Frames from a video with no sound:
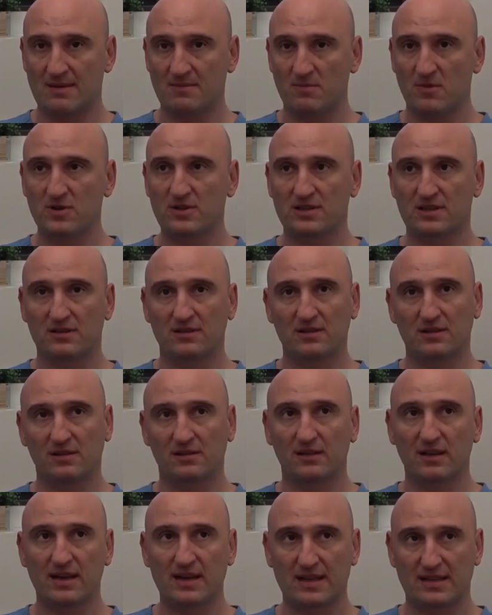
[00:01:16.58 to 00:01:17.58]
most of the
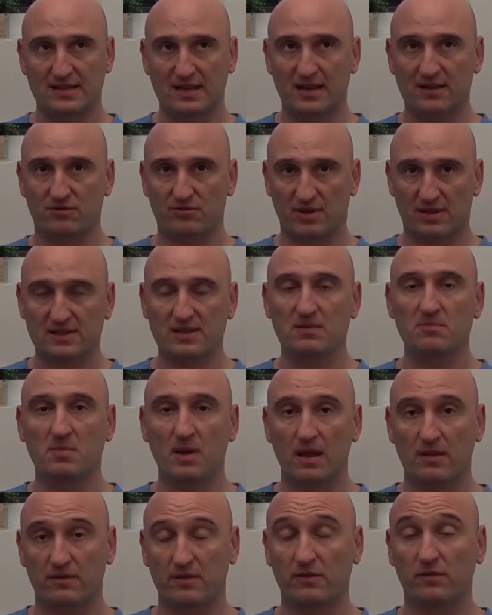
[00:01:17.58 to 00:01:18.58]
clinics addressing
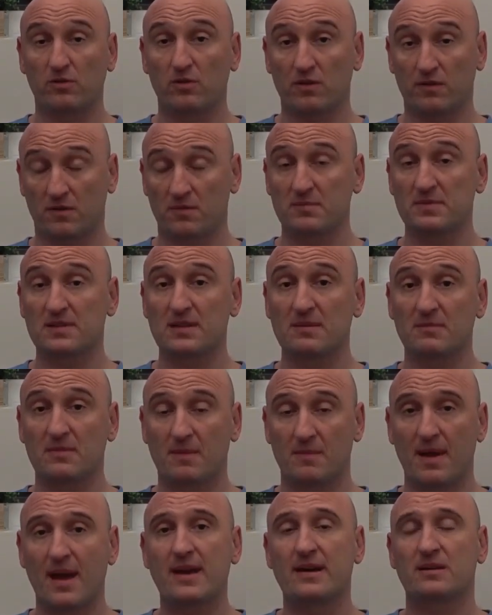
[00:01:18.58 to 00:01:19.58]
pelvic floor from
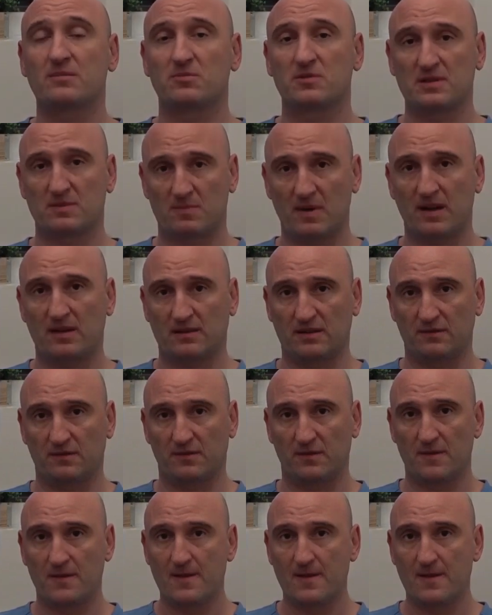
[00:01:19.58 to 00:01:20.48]
symptomatic perspective.